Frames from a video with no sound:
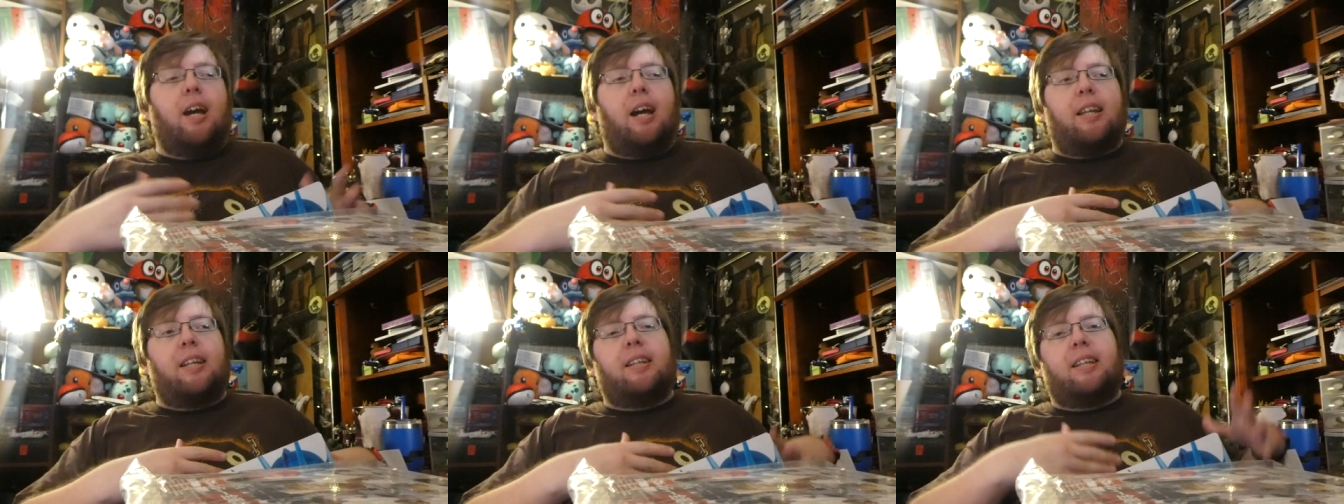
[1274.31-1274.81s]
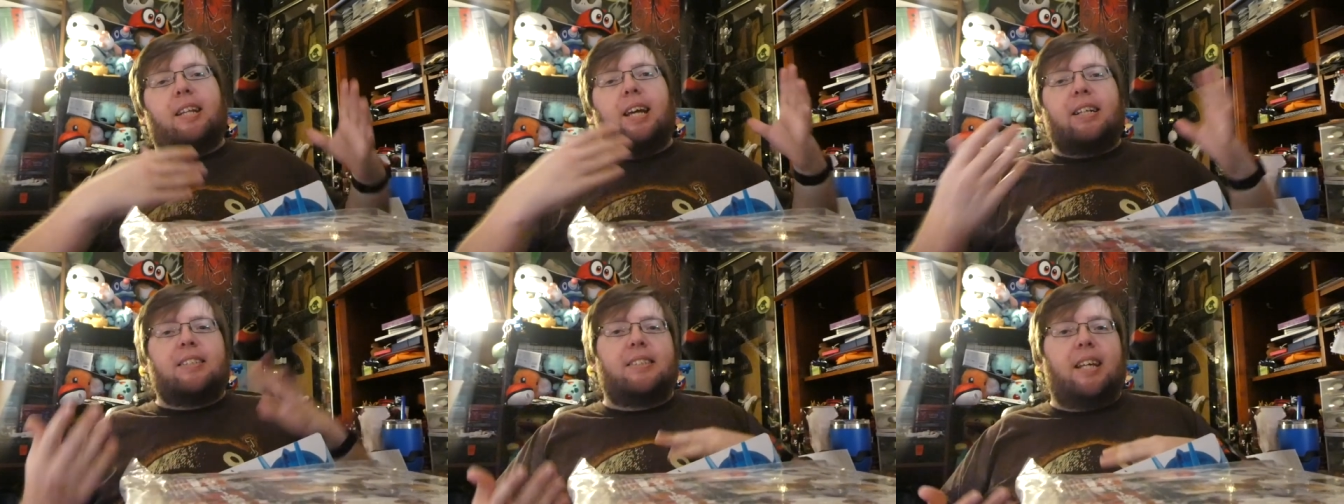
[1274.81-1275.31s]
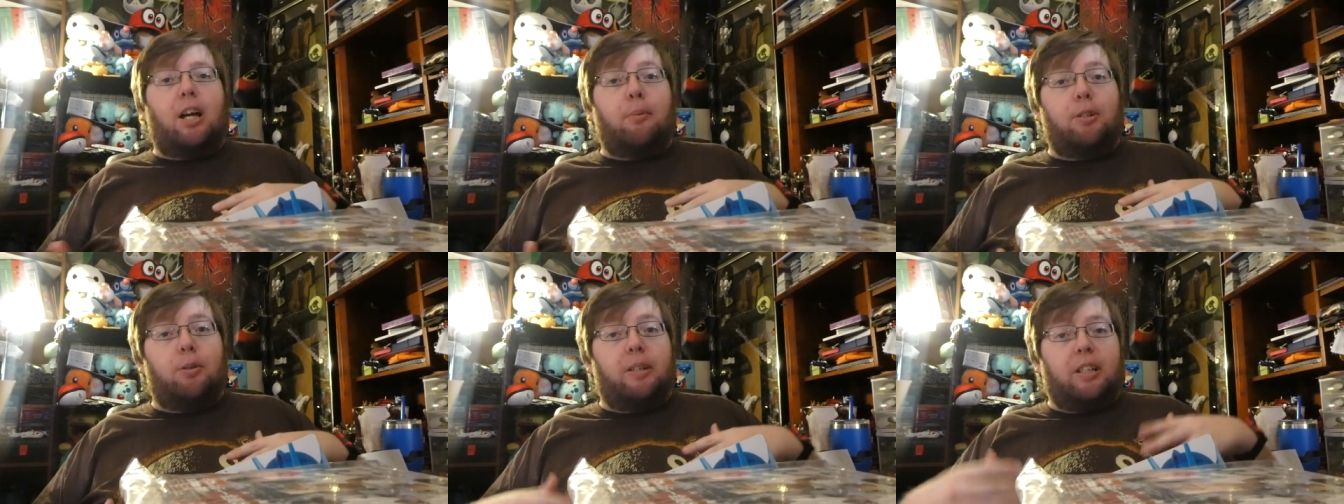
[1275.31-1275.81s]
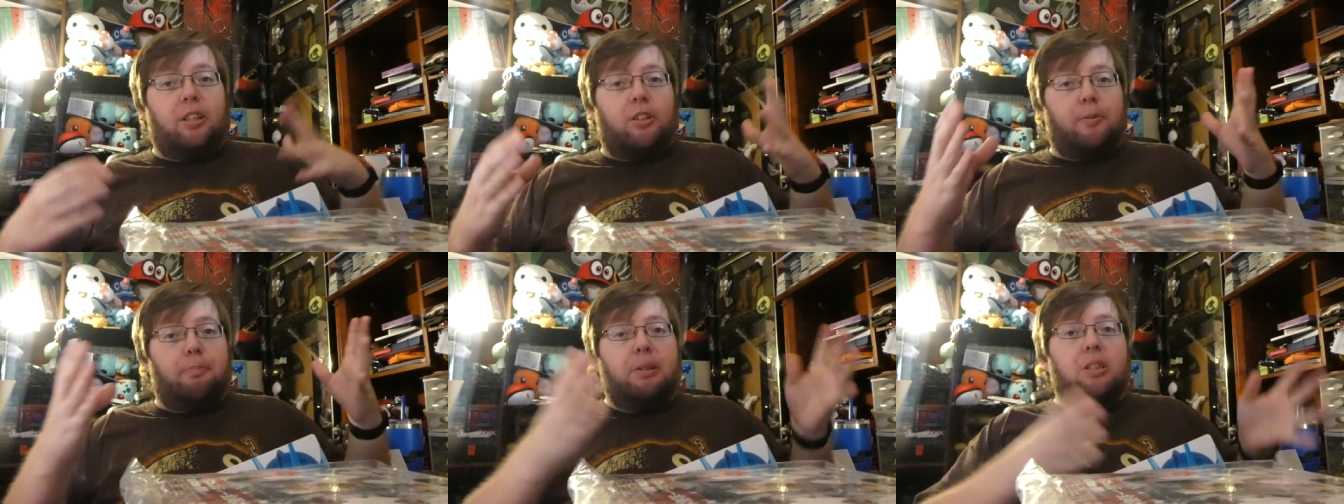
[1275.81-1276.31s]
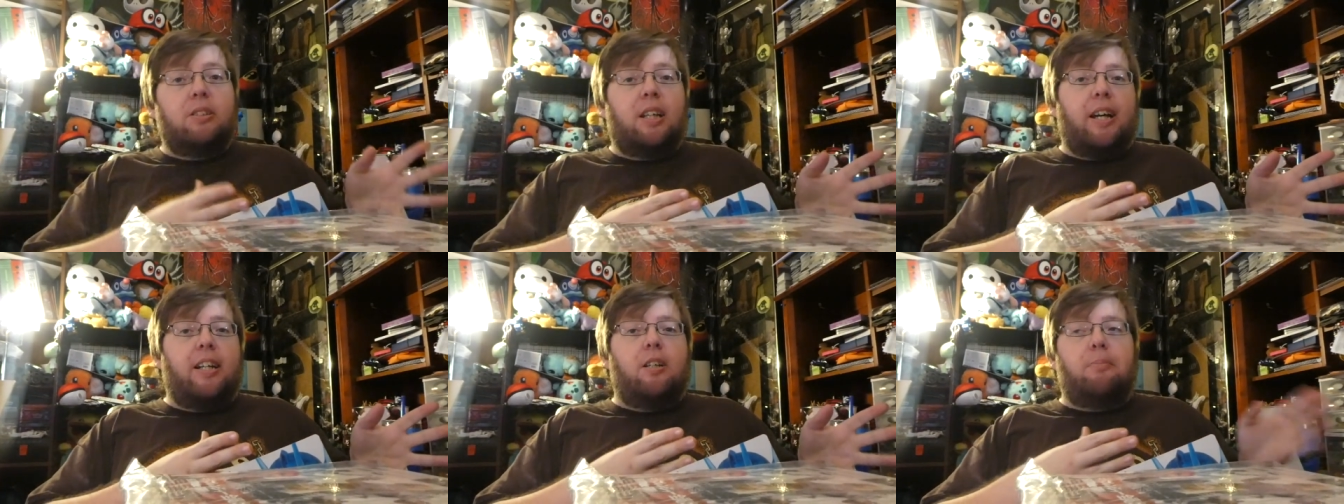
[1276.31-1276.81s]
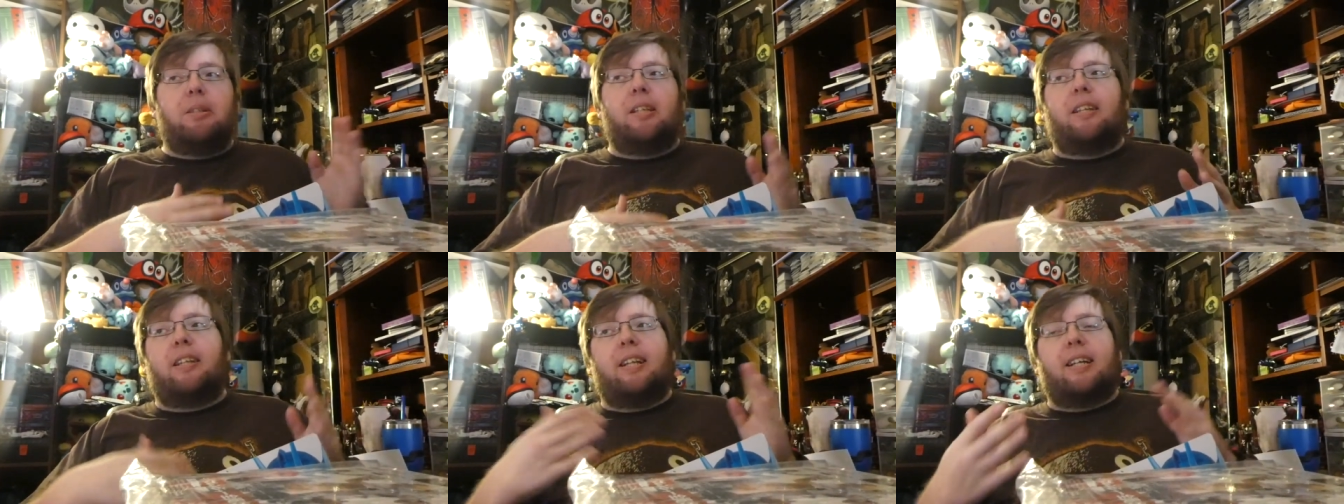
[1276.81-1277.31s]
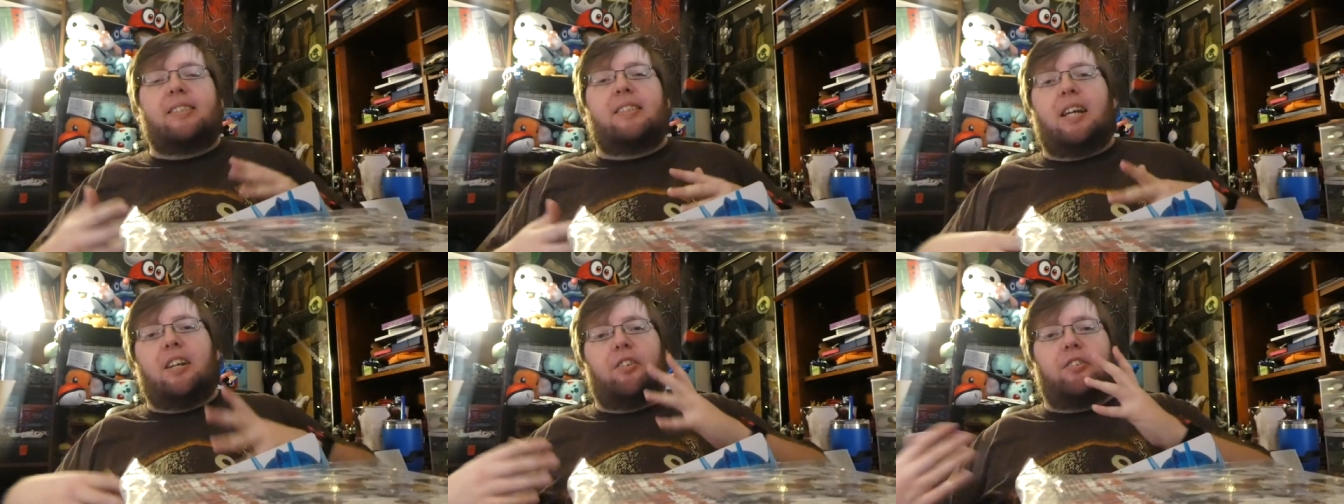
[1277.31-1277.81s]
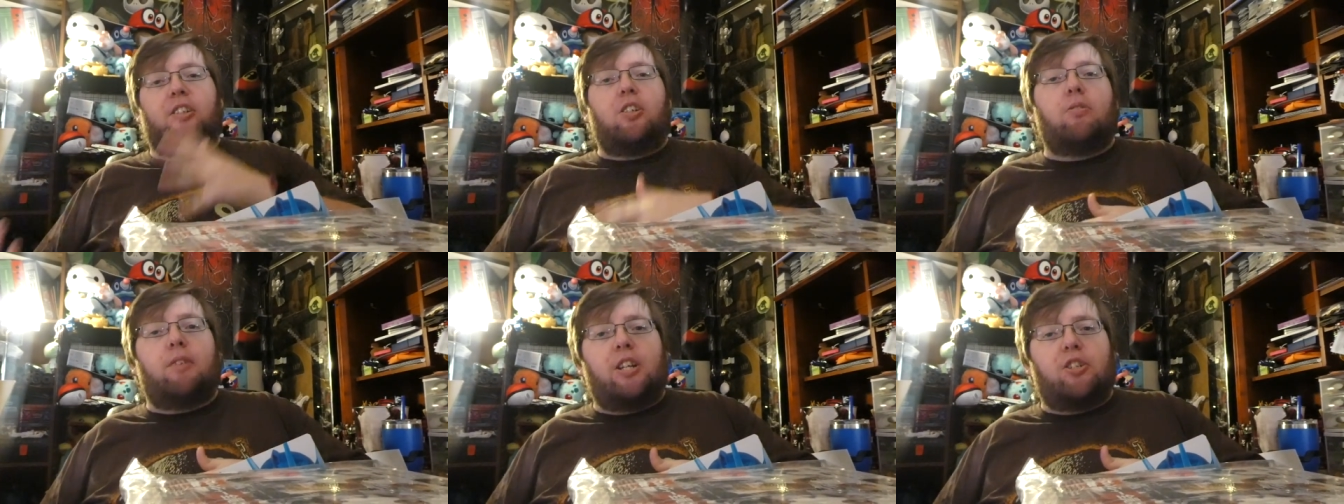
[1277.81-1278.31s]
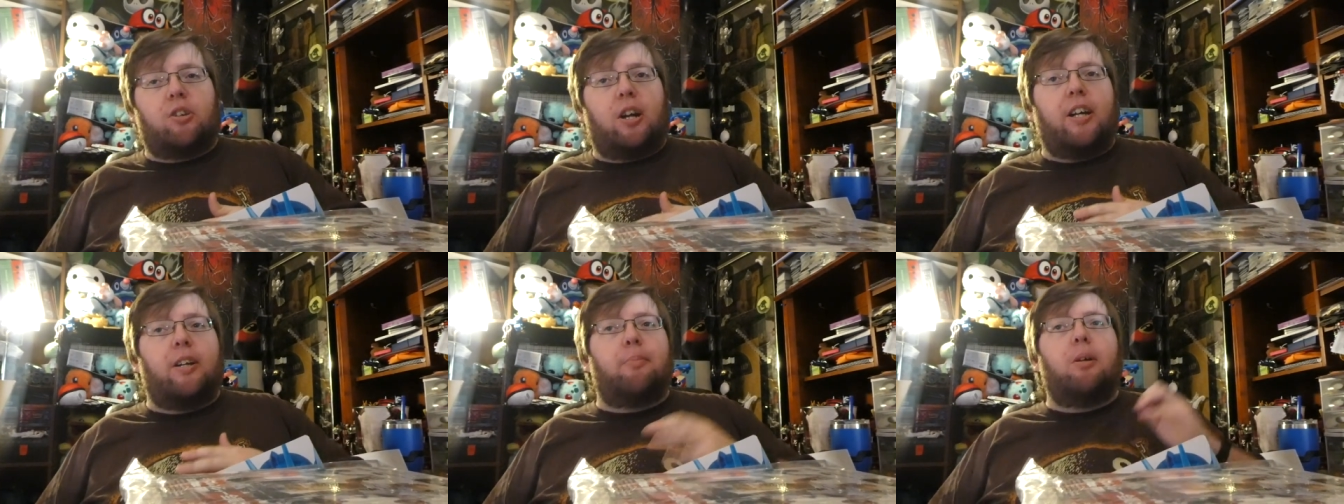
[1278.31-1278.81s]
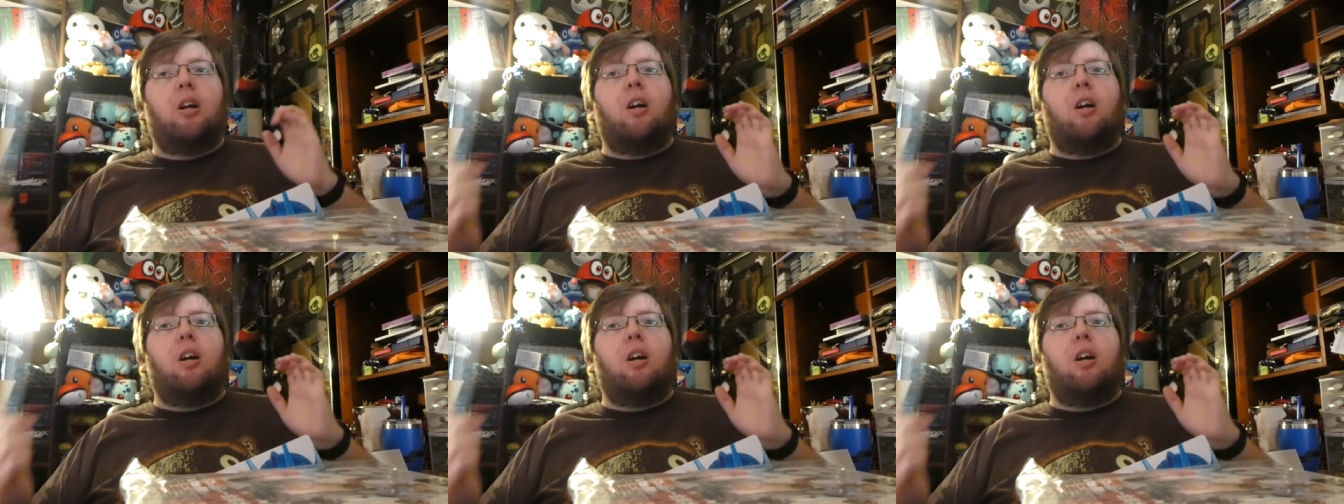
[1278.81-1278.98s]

And then the next day I'll be doing another build item, and then the next day another Kyuranger item.